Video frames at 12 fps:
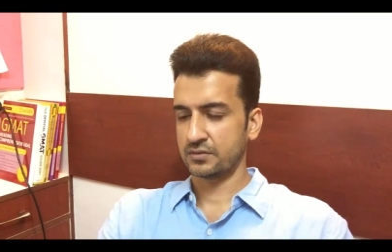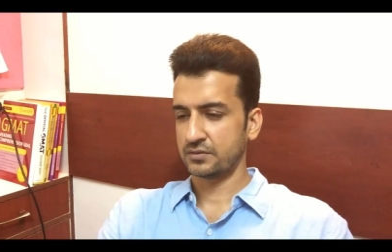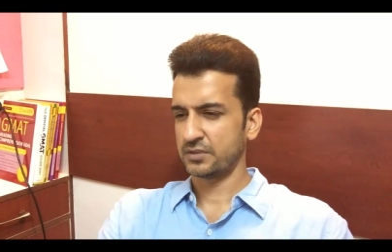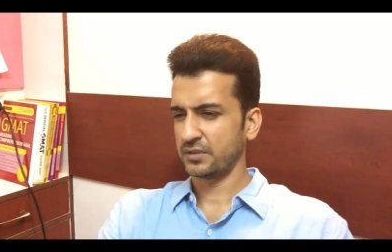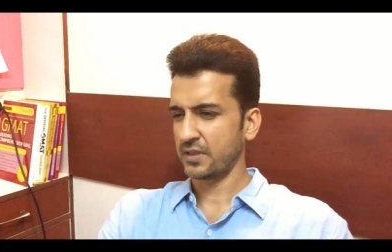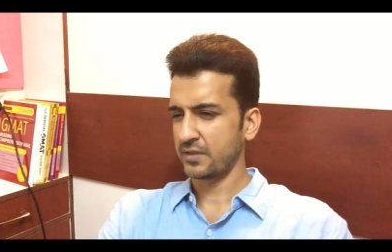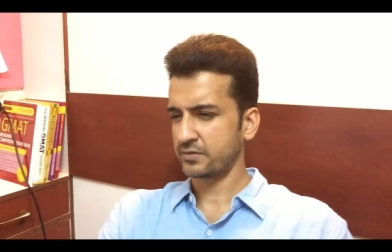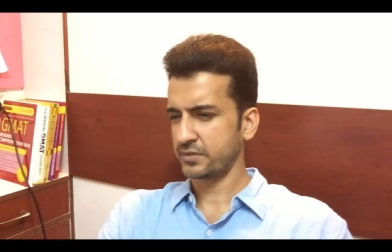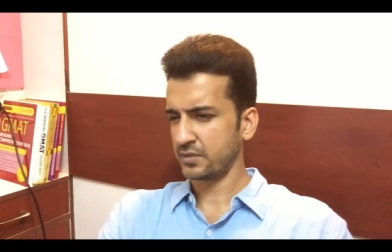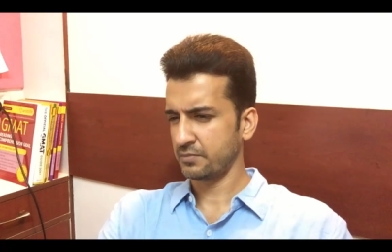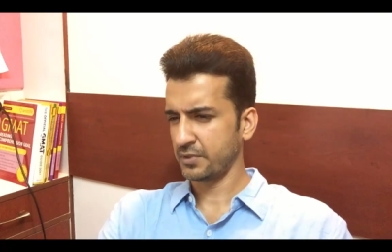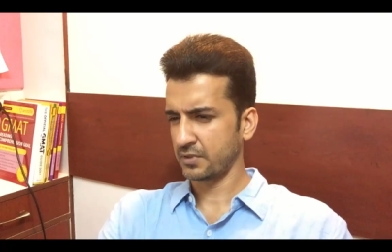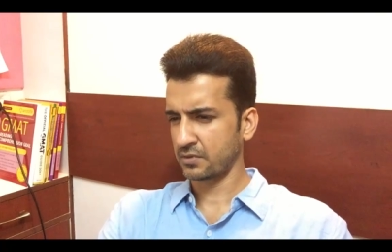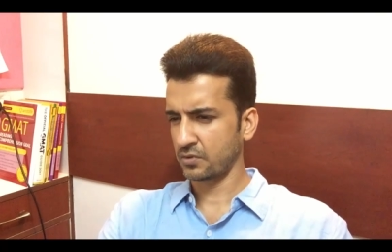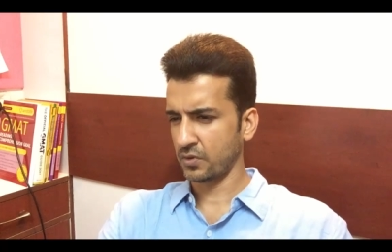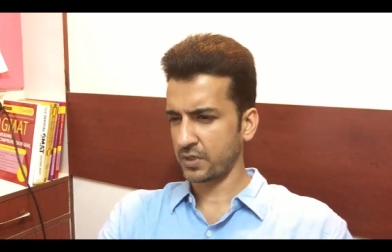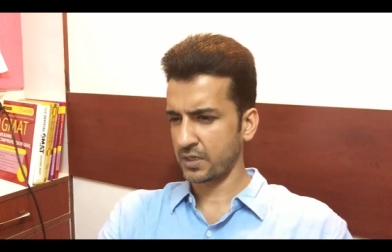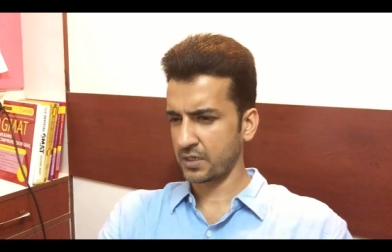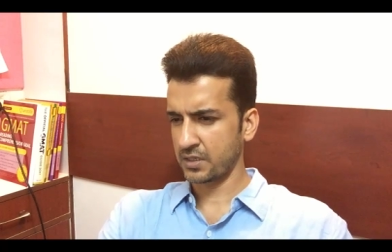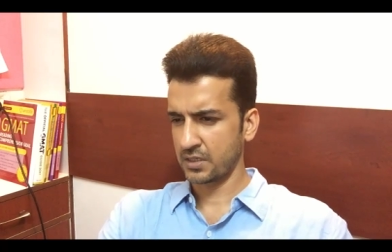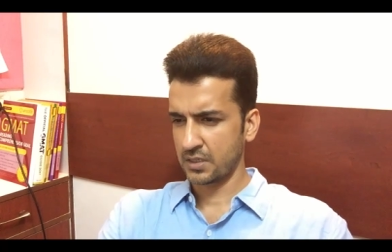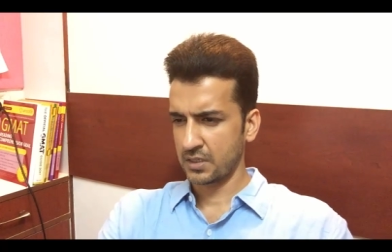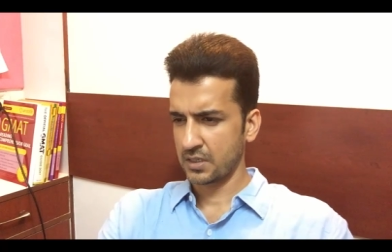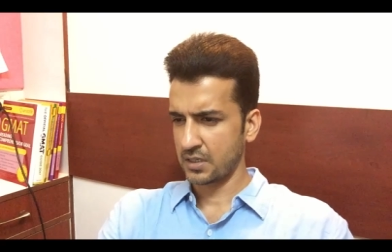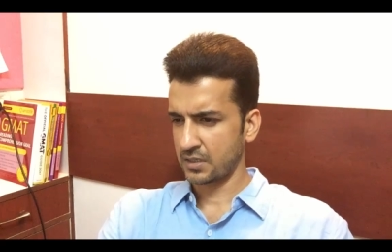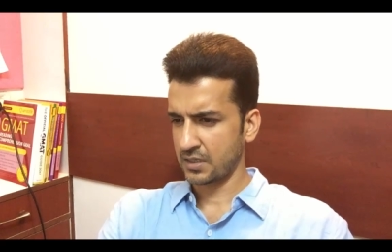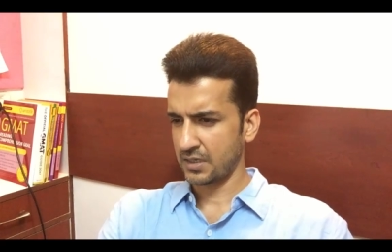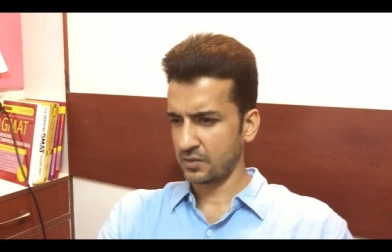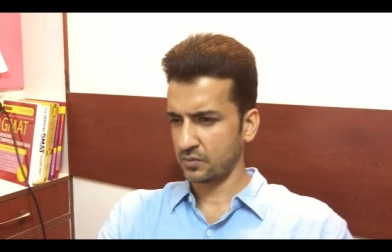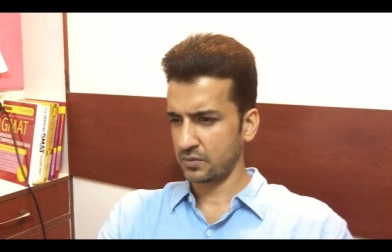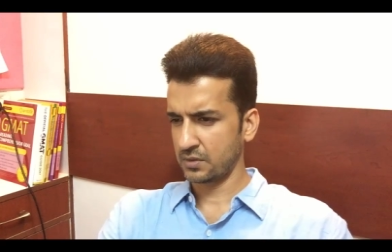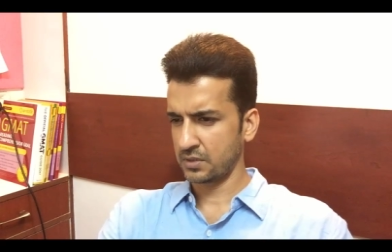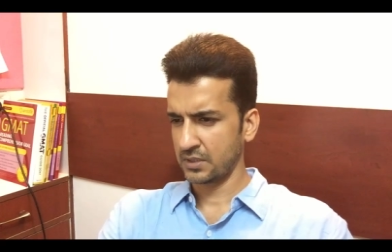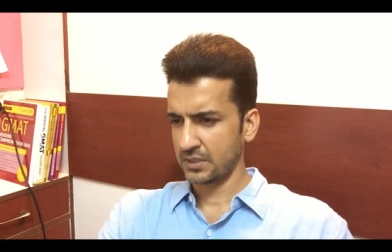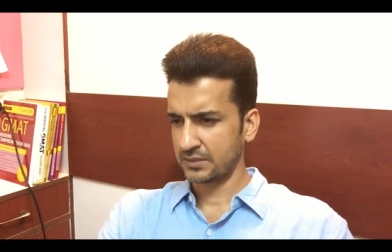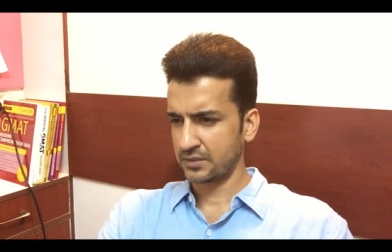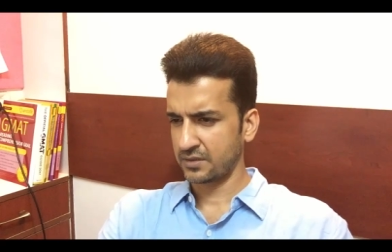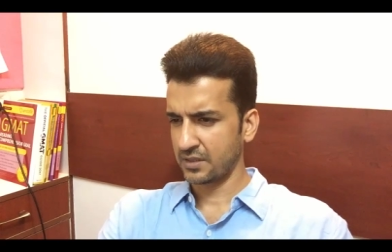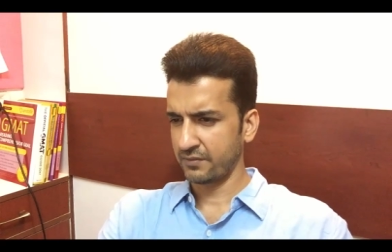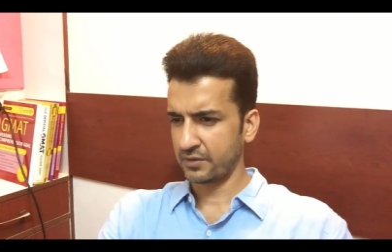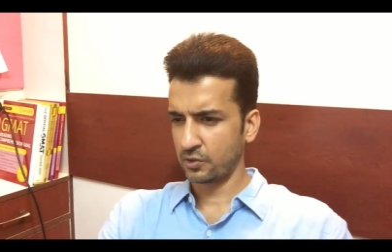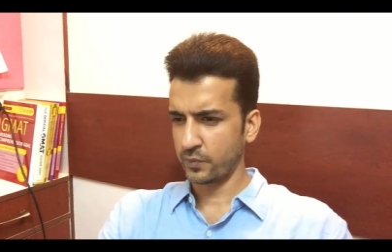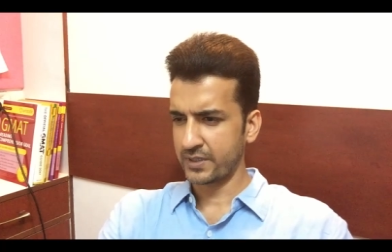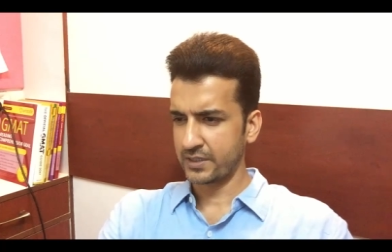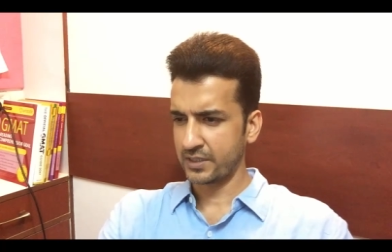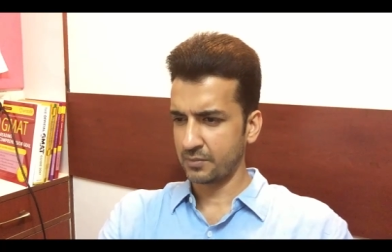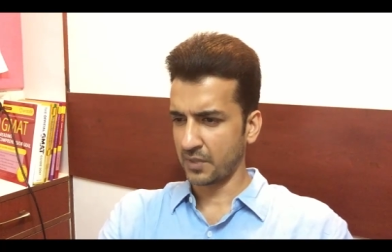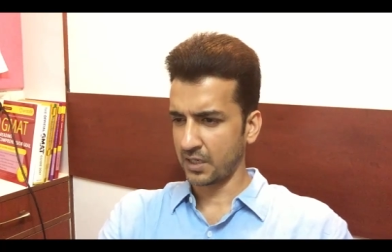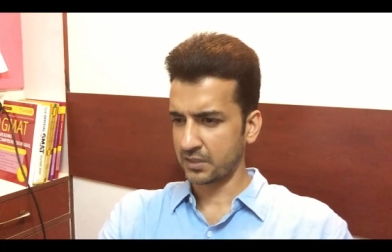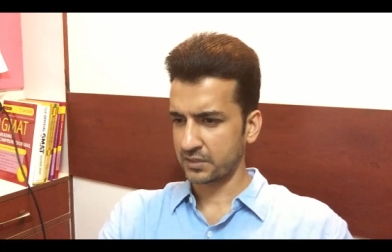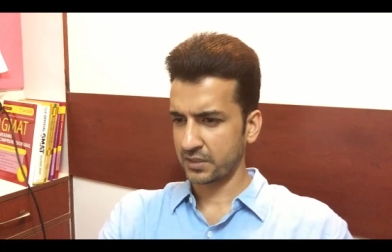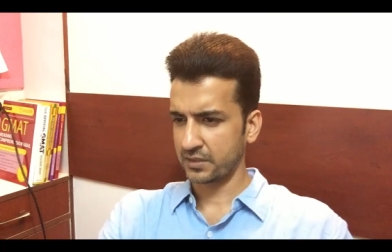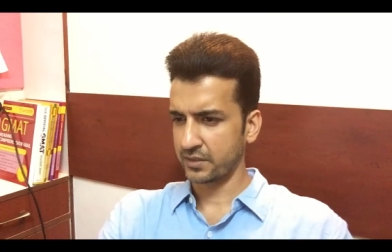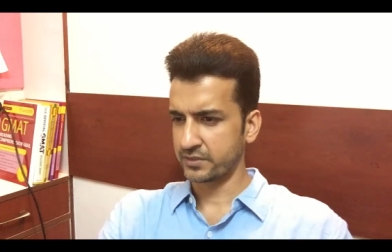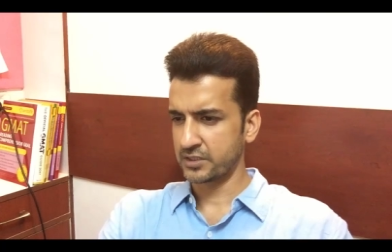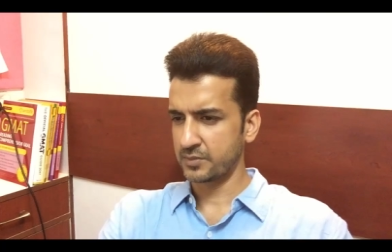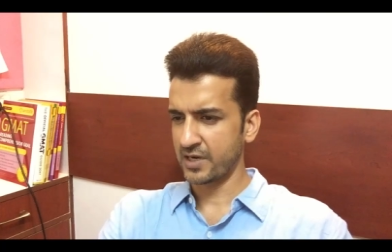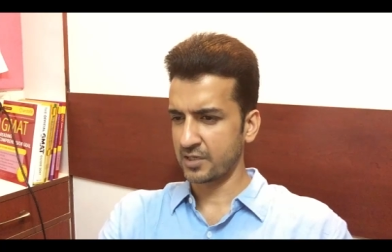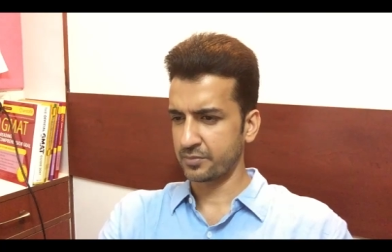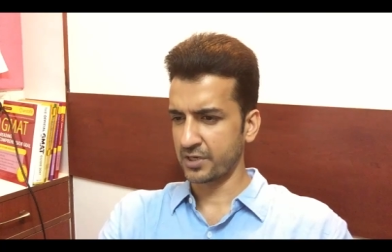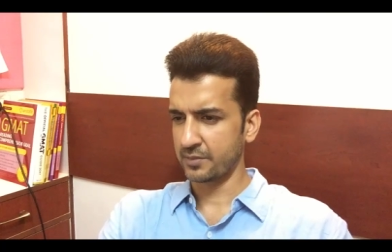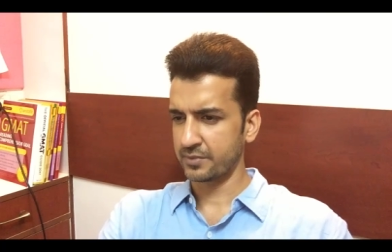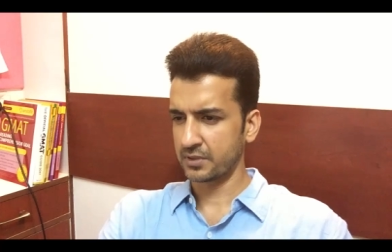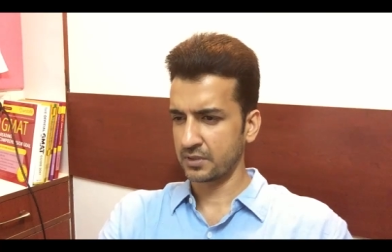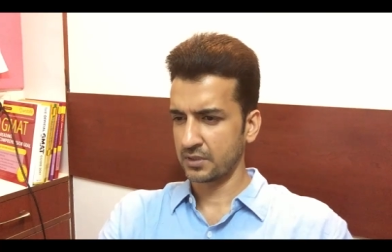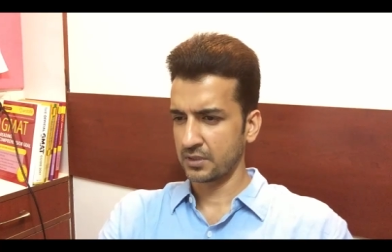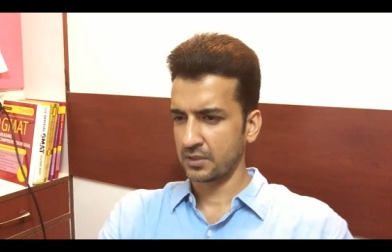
She says she's been scoring around the 720 mark in the GMAT preps.